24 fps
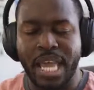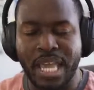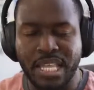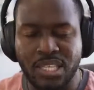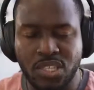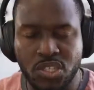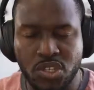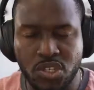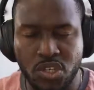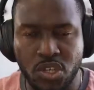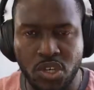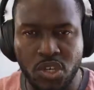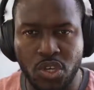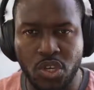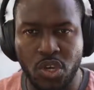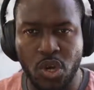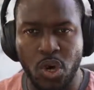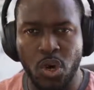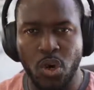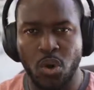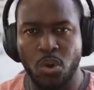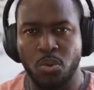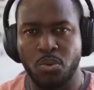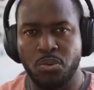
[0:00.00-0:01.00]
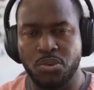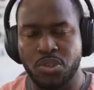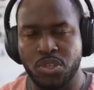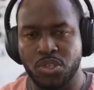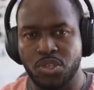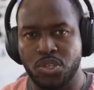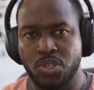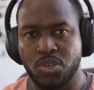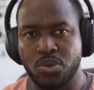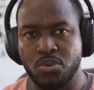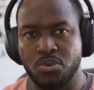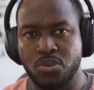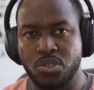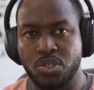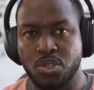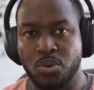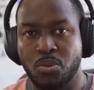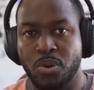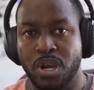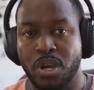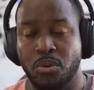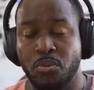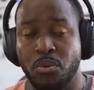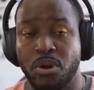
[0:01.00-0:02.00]
and just go with the tunes
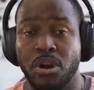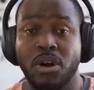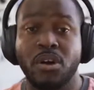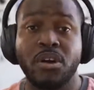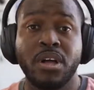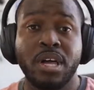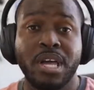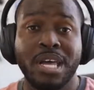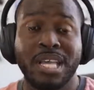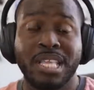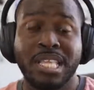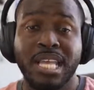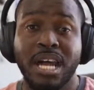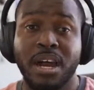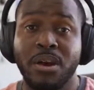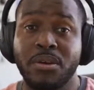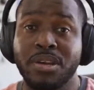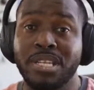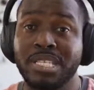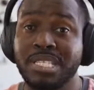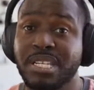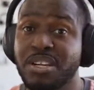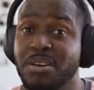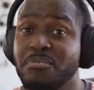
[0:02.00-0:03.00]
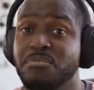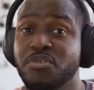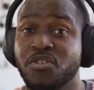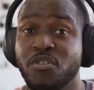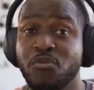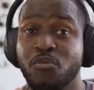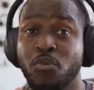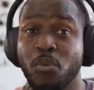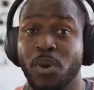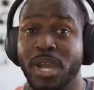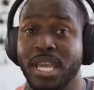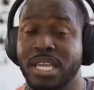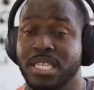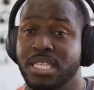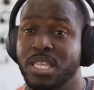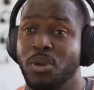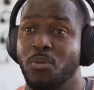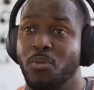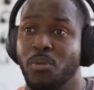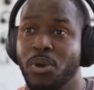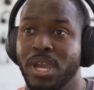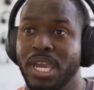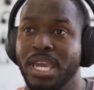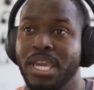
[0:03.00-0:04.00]
quite well. Now, in terms of weight, they
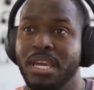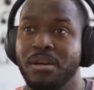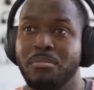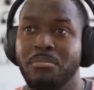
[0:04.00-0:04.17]
weigh